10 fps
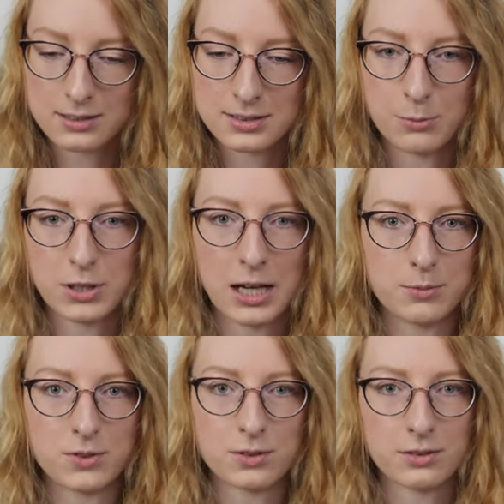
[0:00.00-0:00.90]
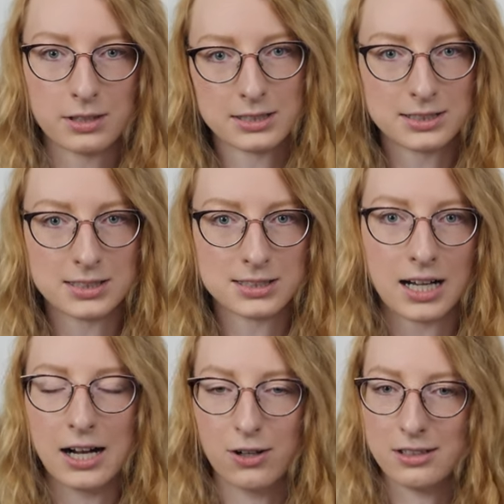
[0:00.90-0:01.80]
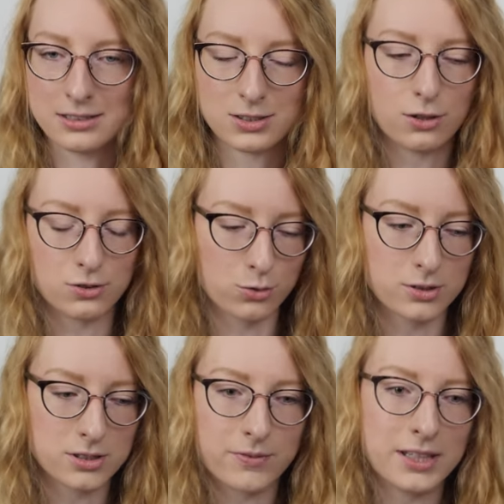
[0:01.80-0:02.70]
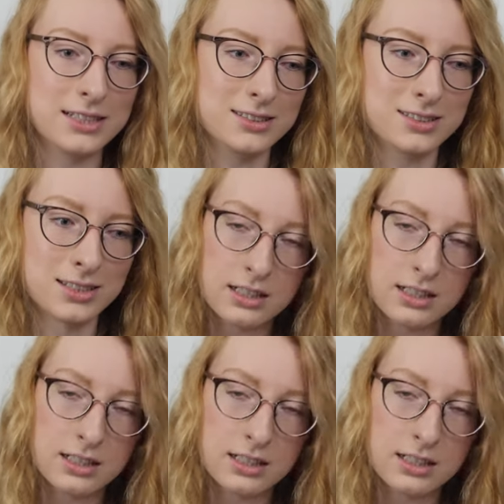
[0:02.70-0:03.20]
sometimes list this style as all sorts of things.